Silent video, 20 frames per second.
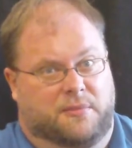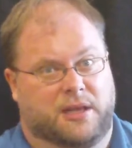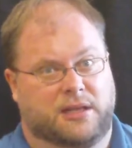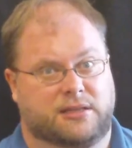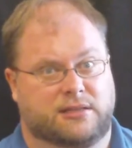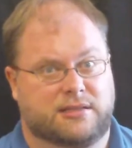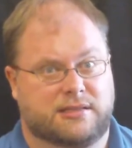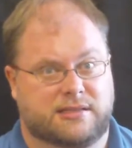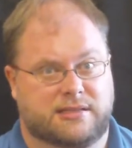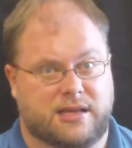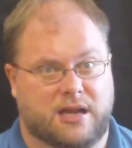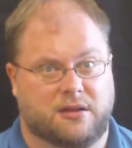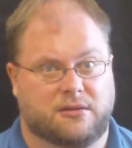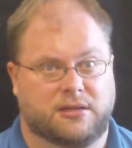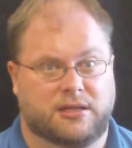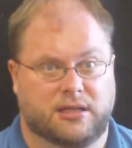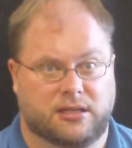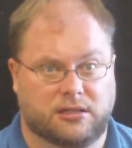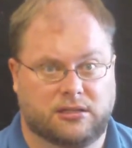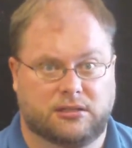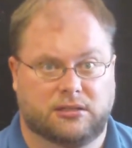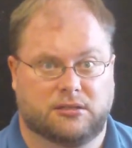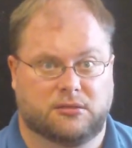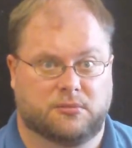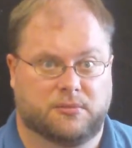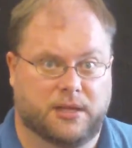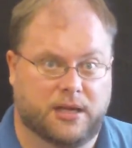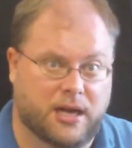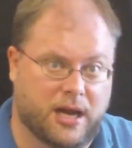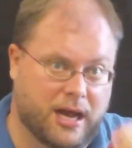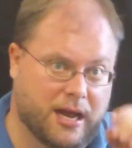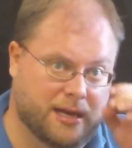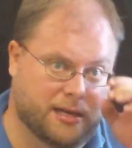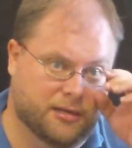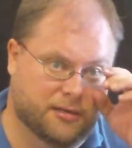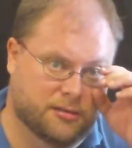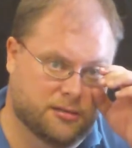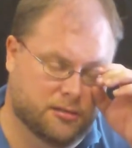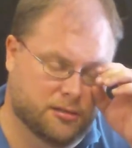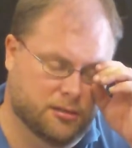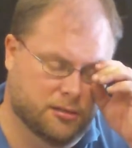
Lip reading: make this sound get a little bit higher.